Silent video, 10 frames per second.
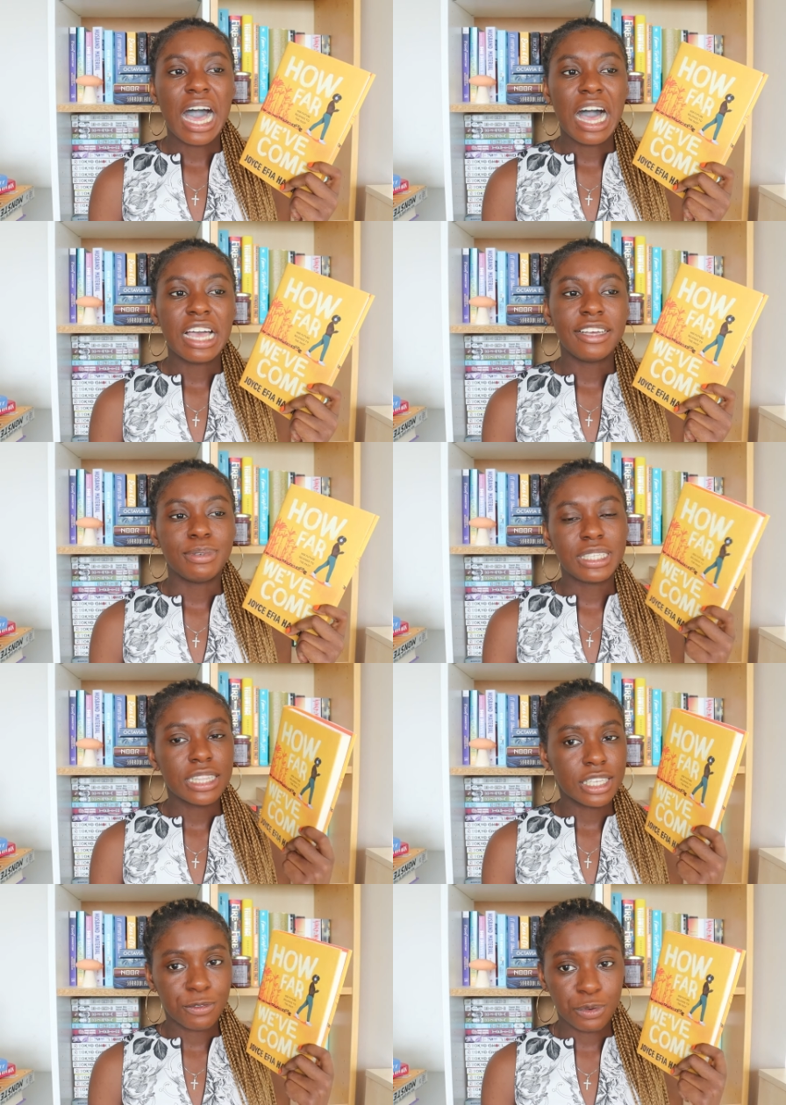I was
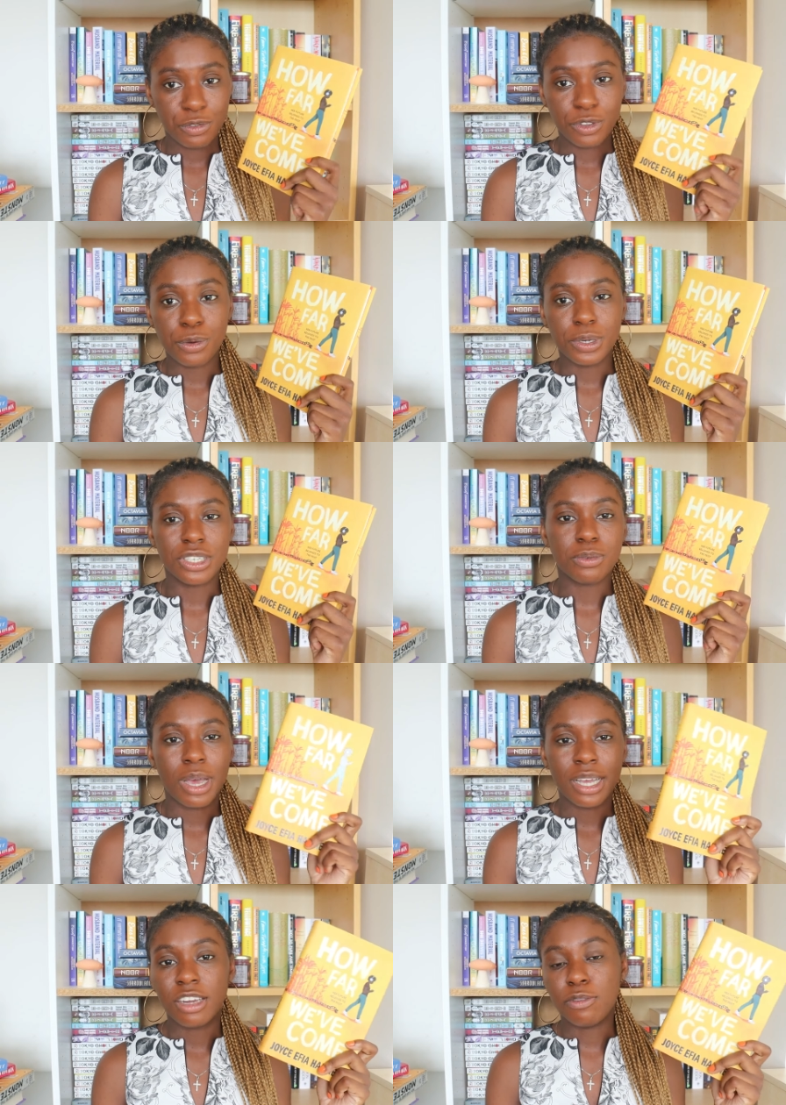sent this for review which is
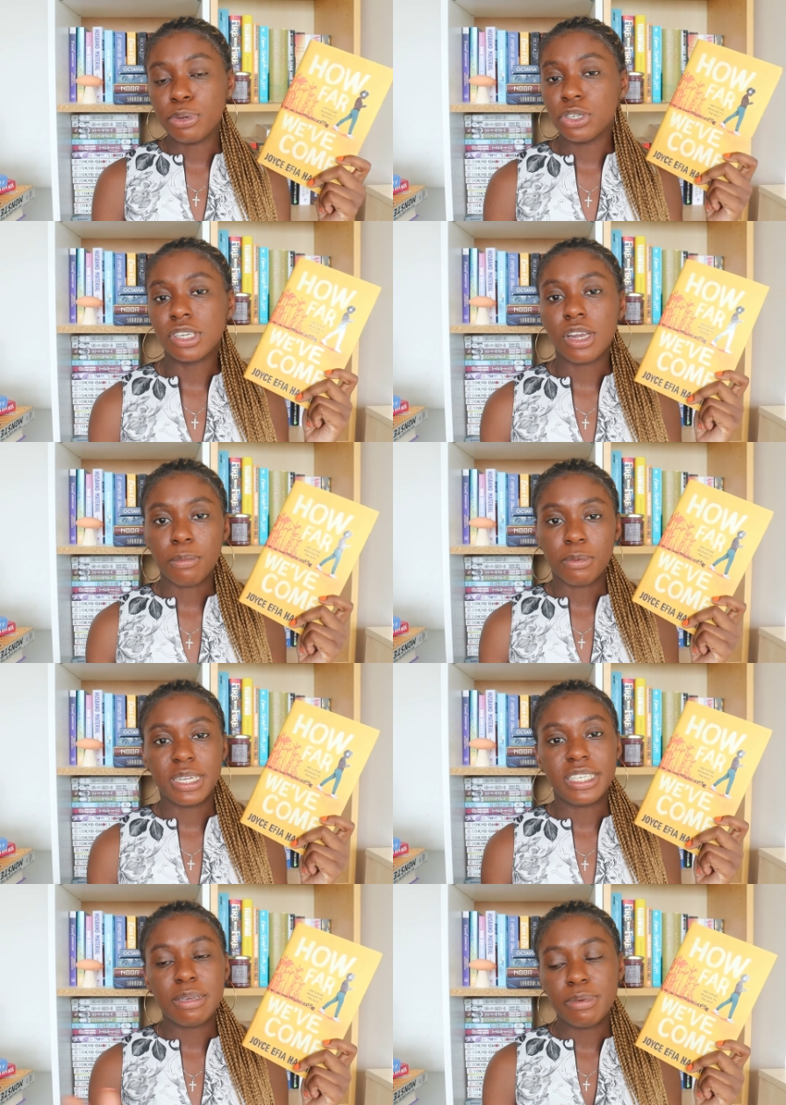why I kind of pushed it up on
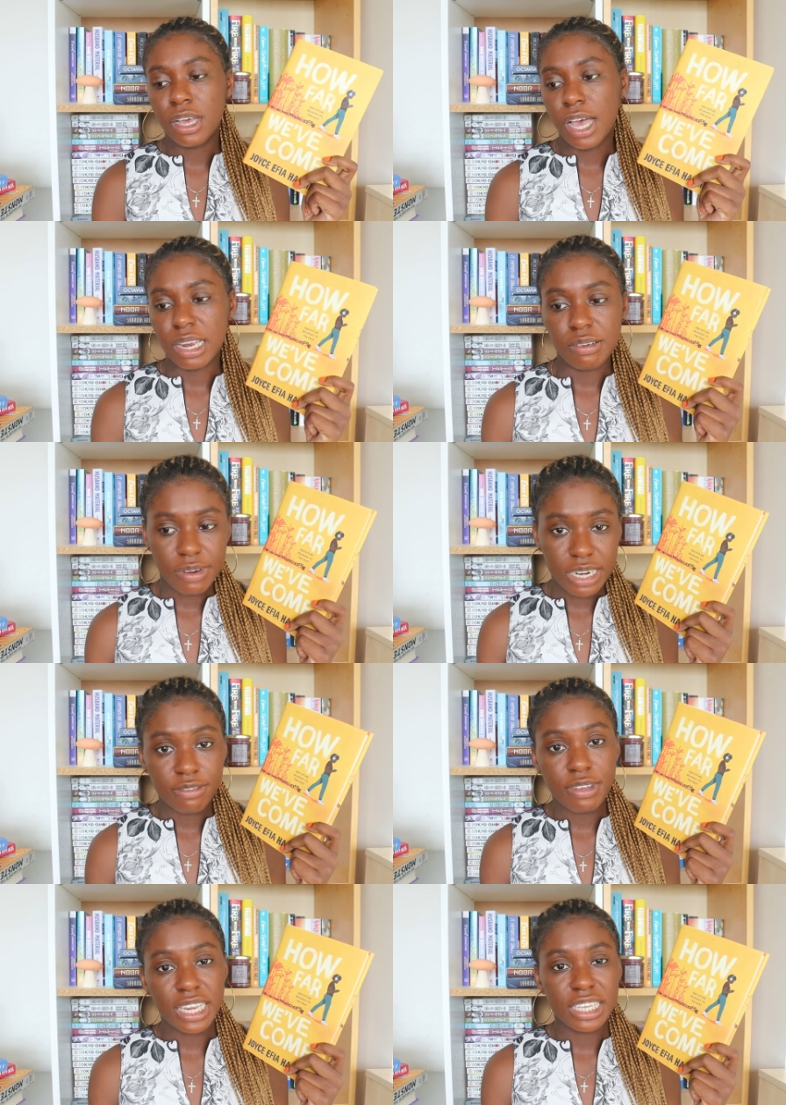my TBR and read
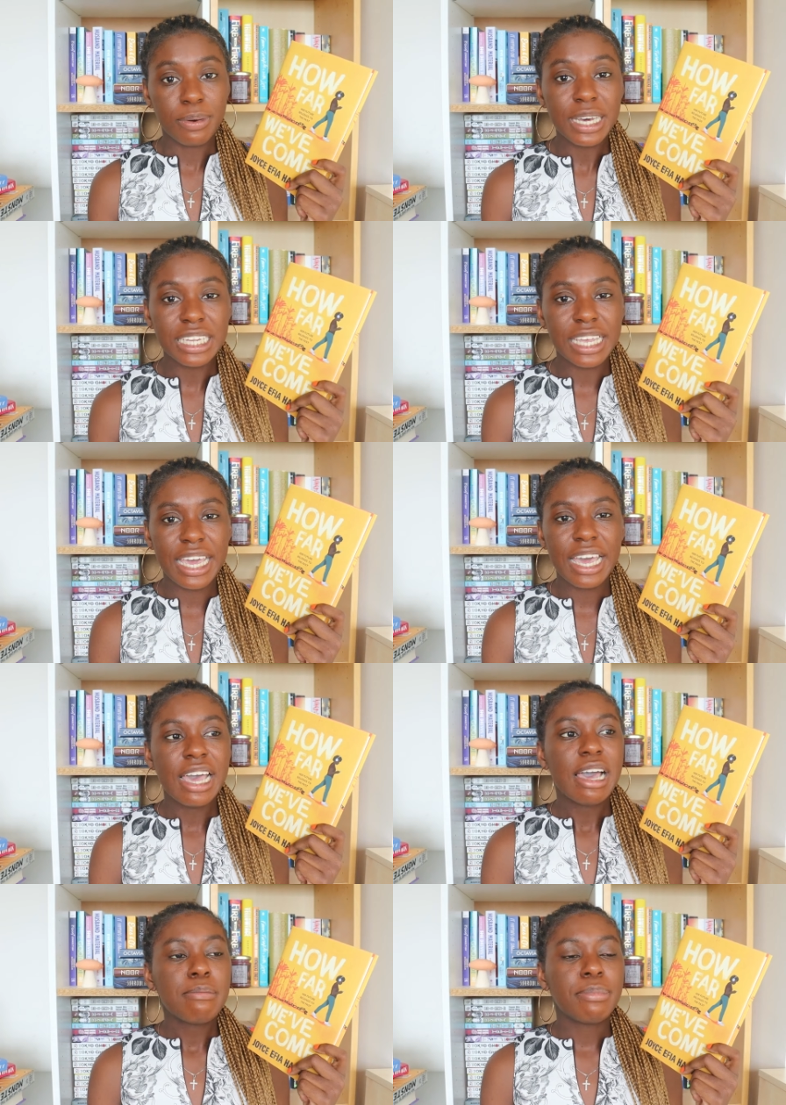it fairly quickly
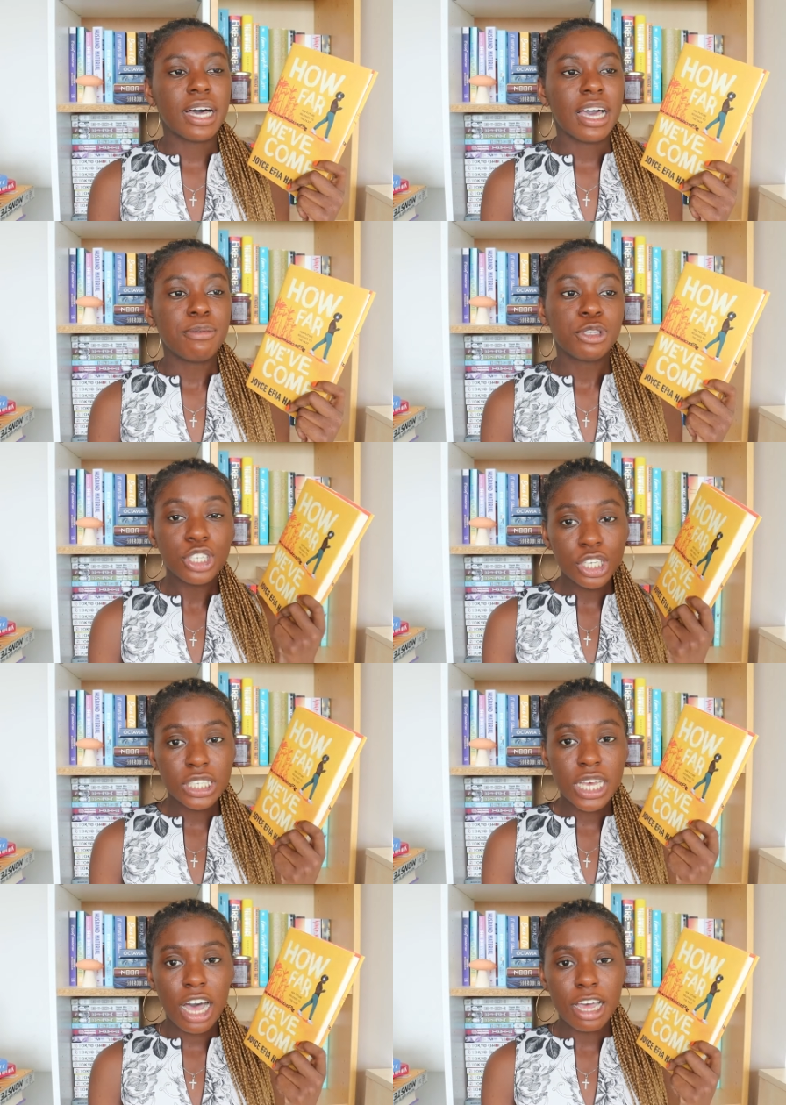but it was a
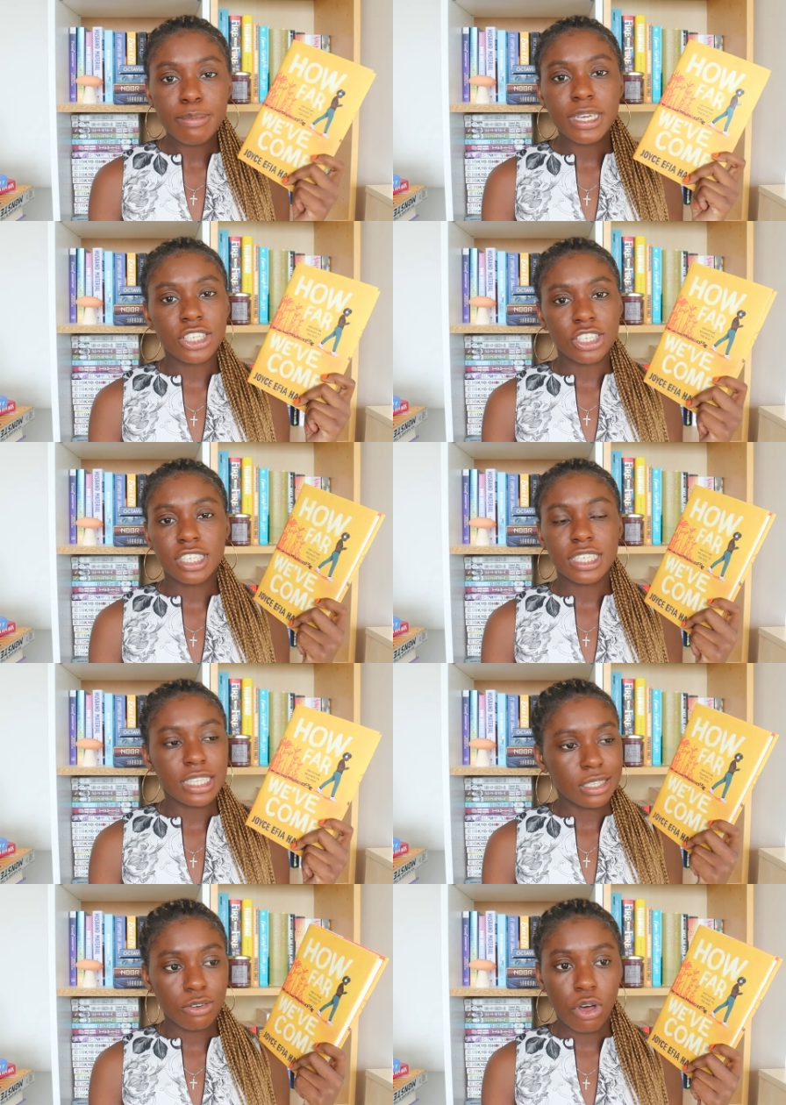good time it just
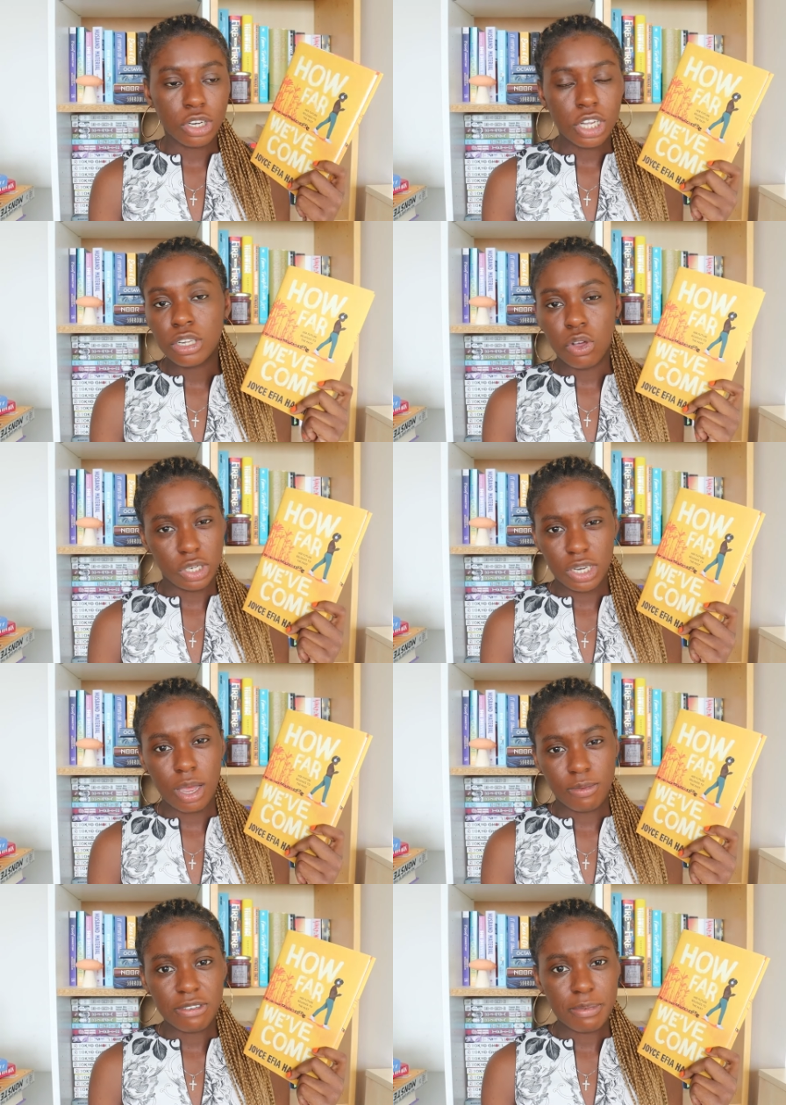it's not a long
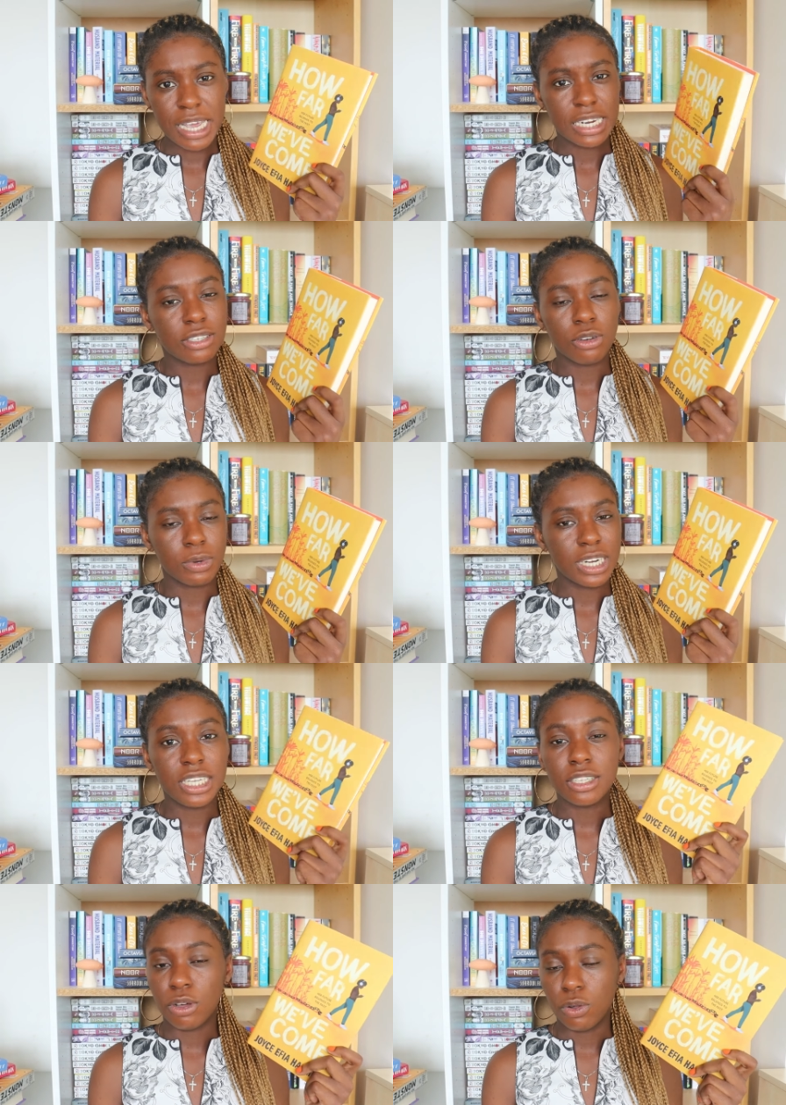time for me and it's not one I
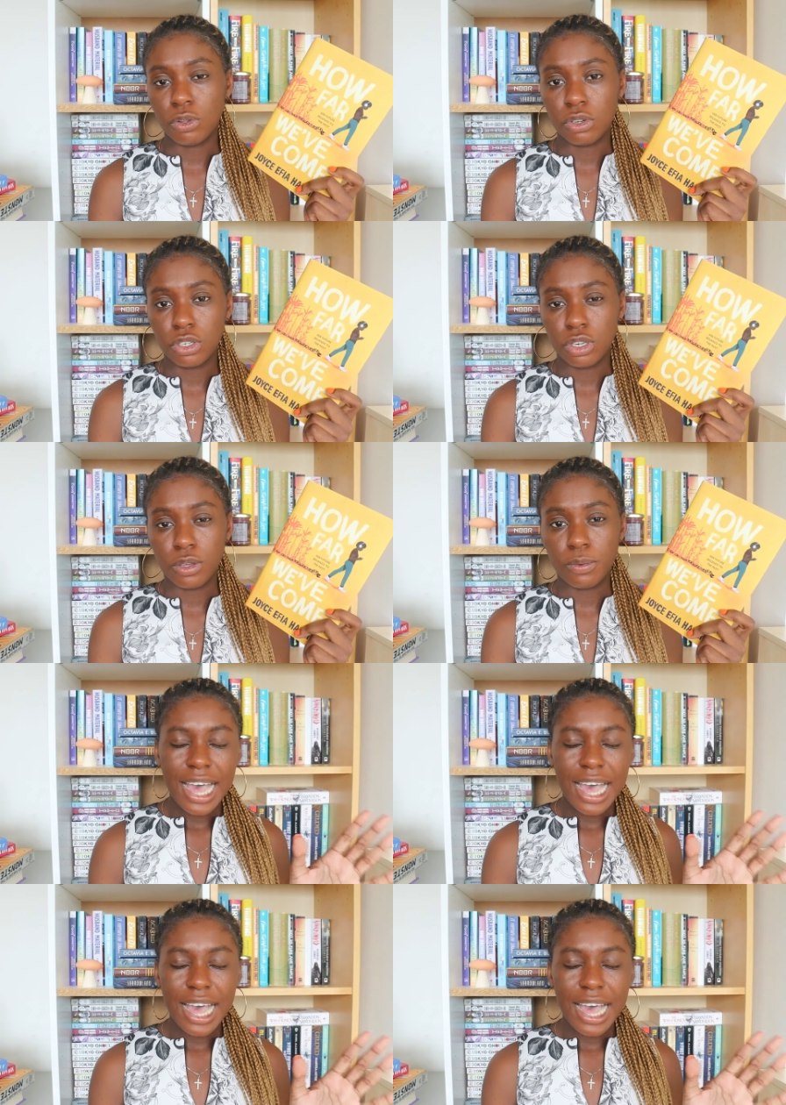need to hold on to.